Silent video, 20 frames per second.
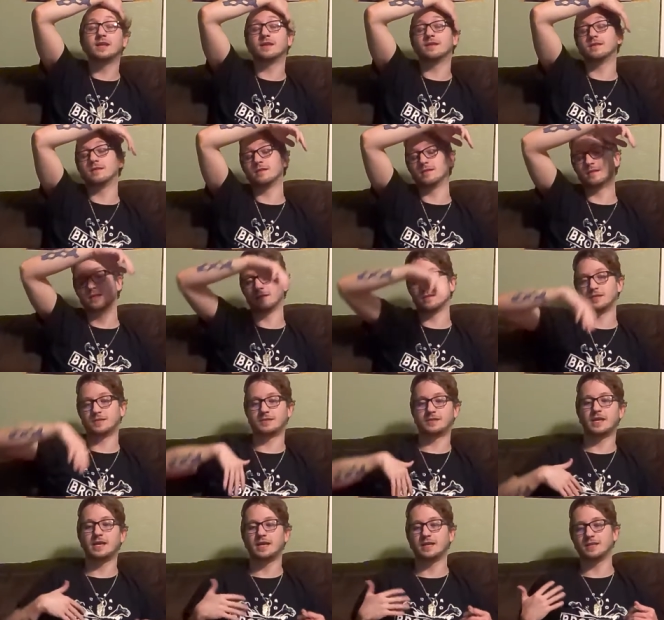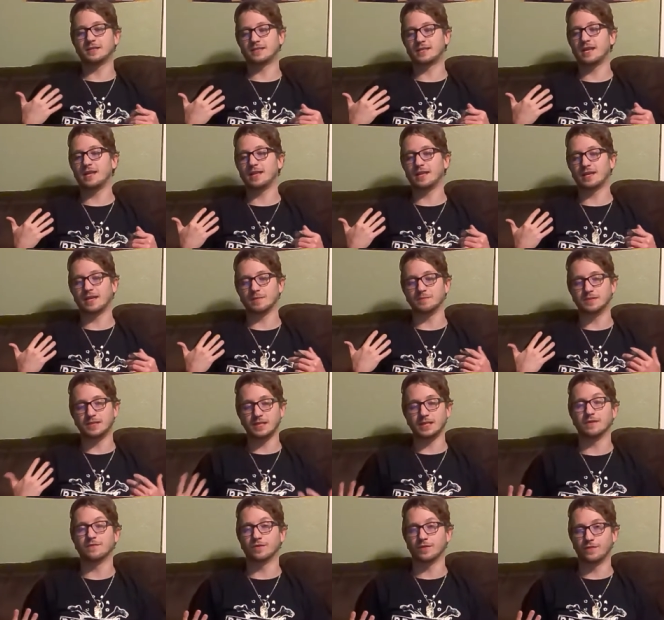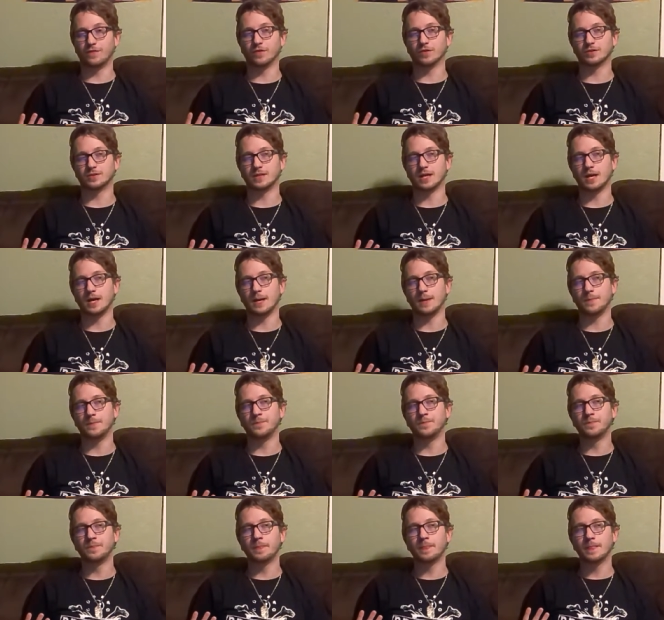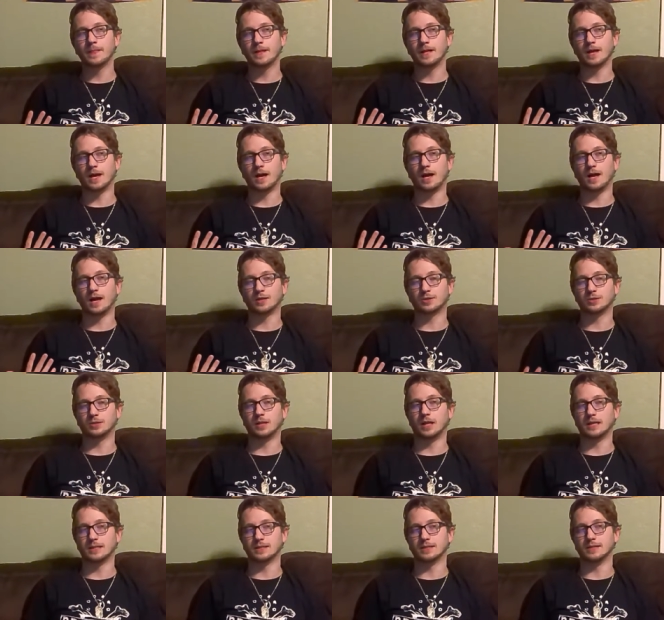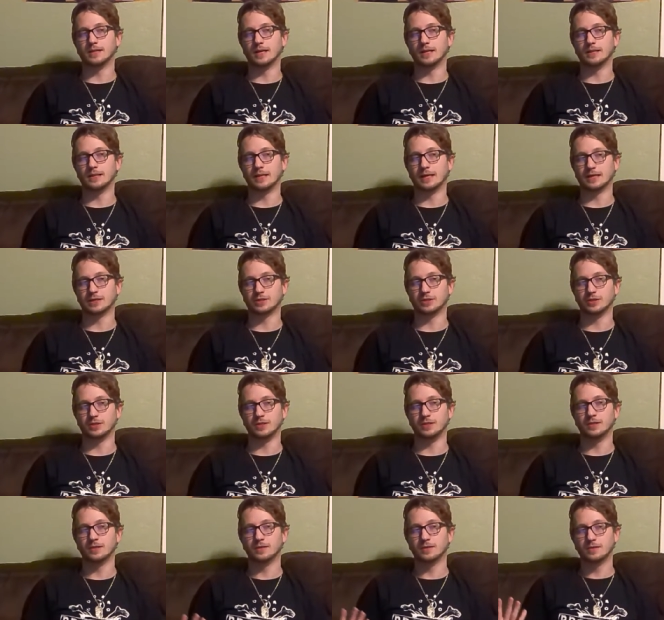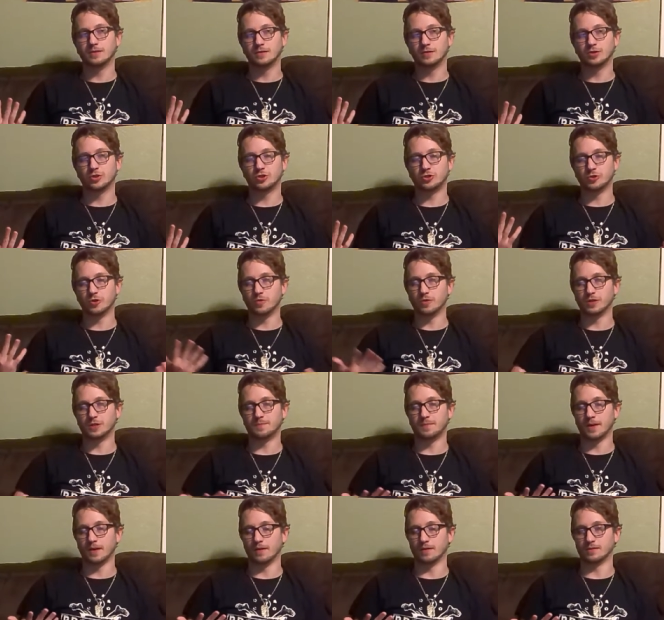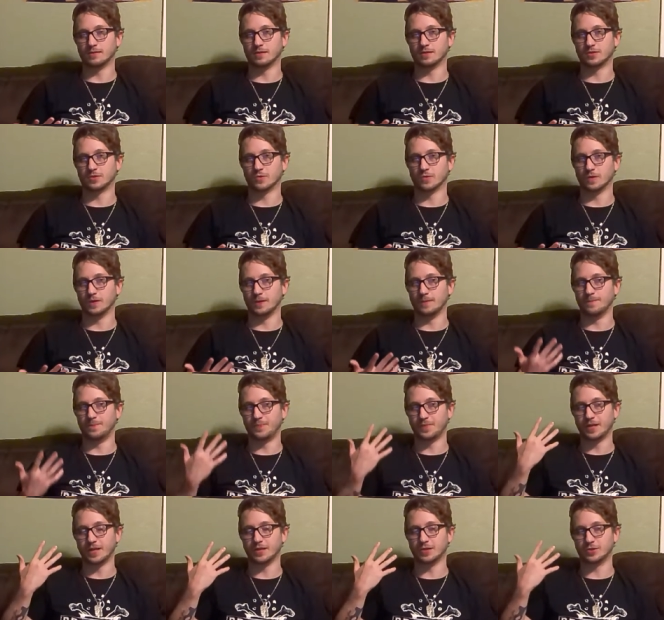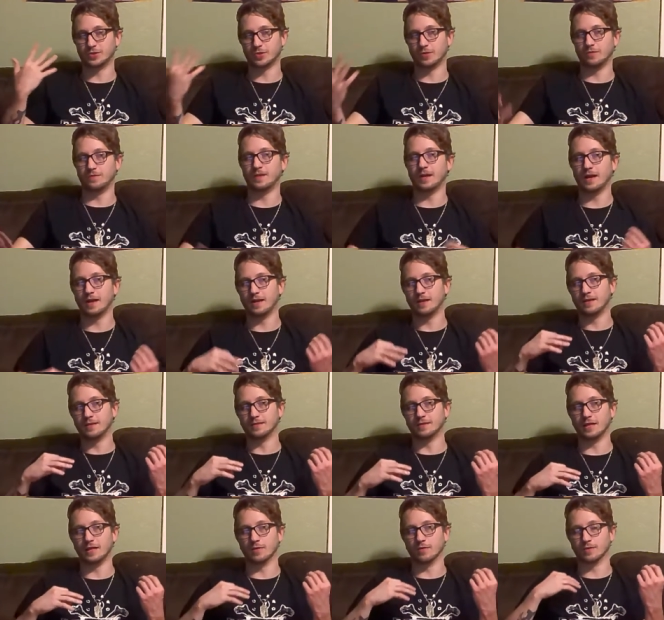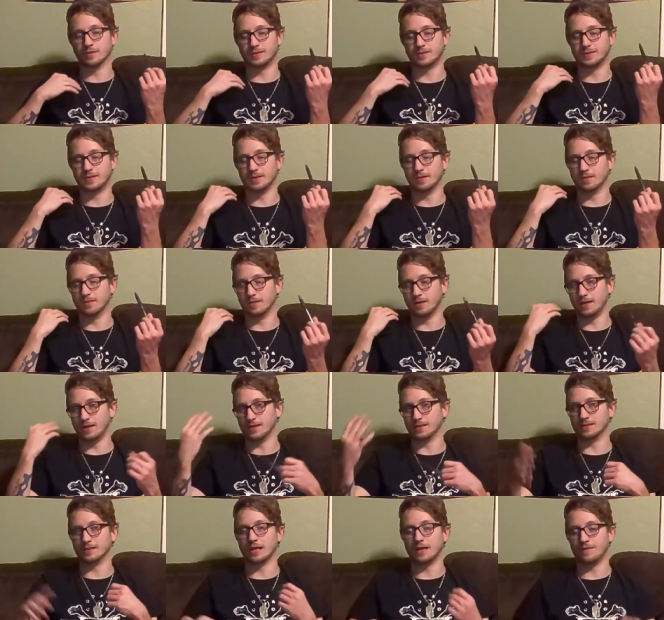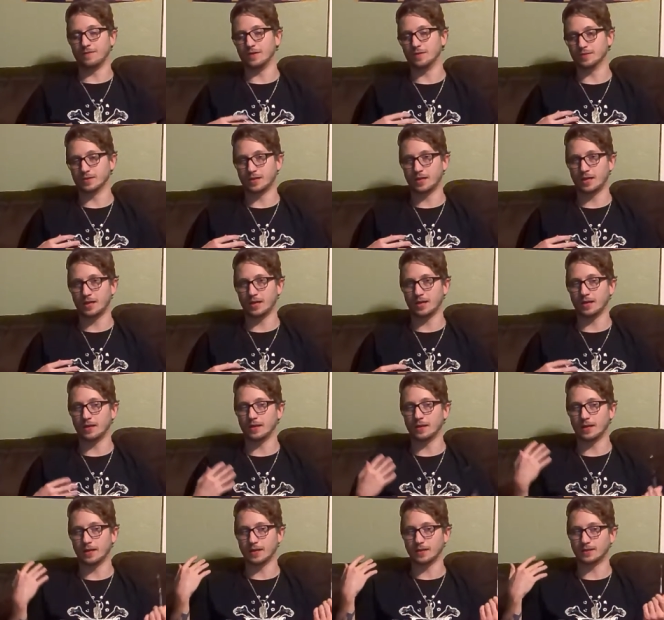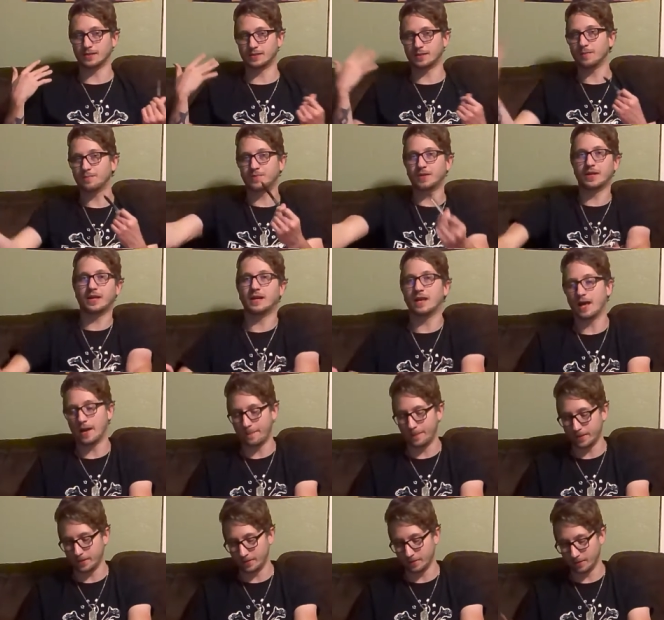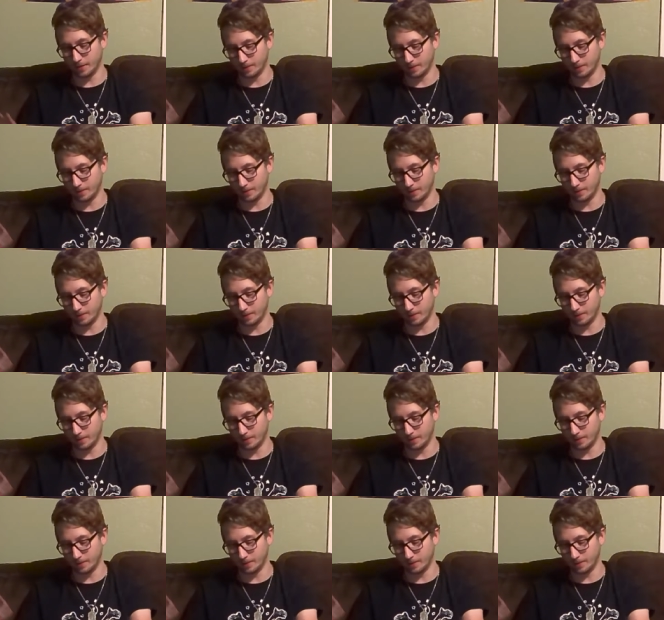it, say like I've seen it for the first time, I actually liked it that they actually showed his parents on screen and showed that they were still in his life when he was a kid and something had happened to